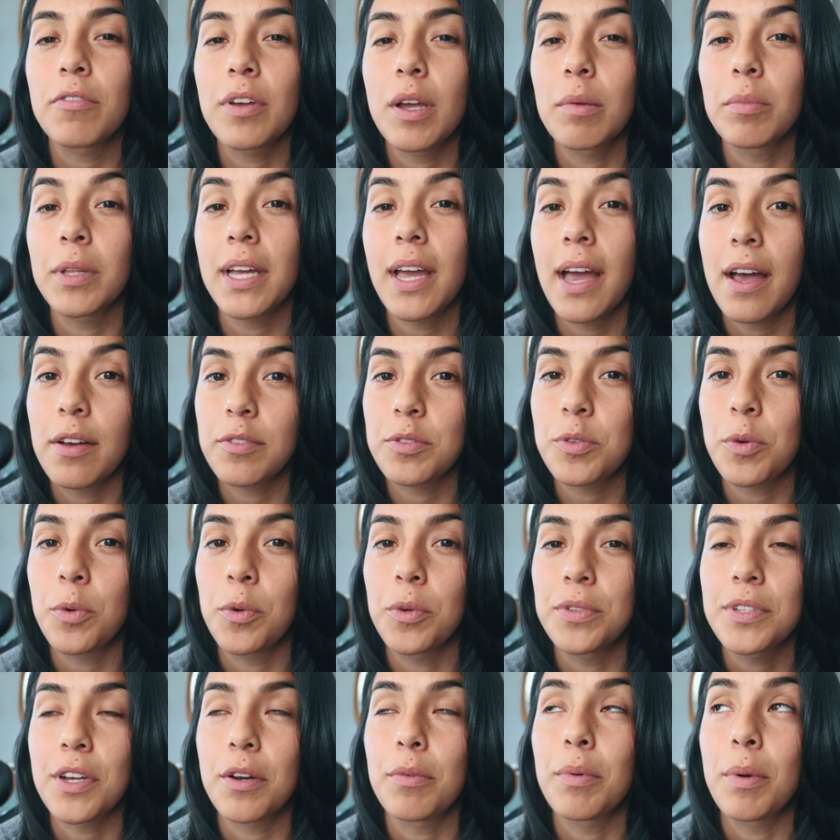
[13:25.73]
family
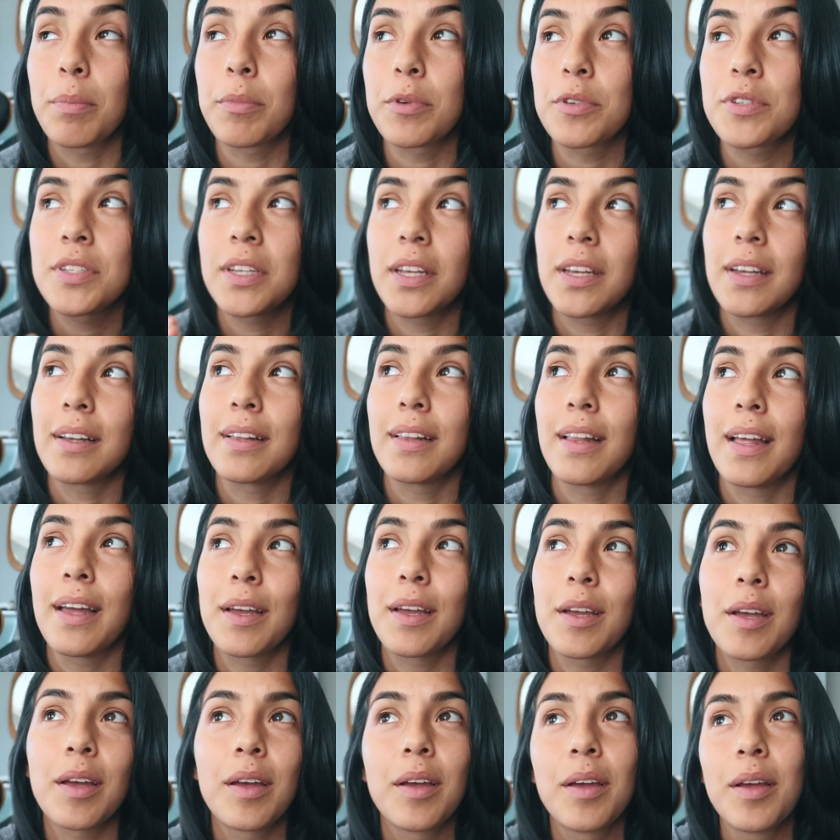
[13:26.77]
households, I remember seeing
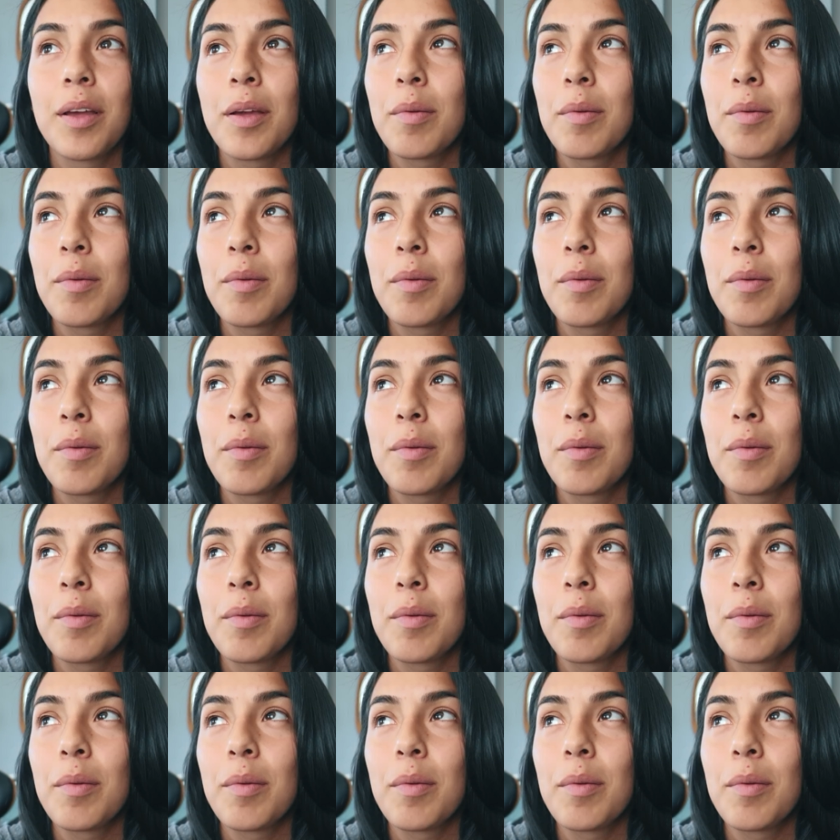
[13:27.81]
like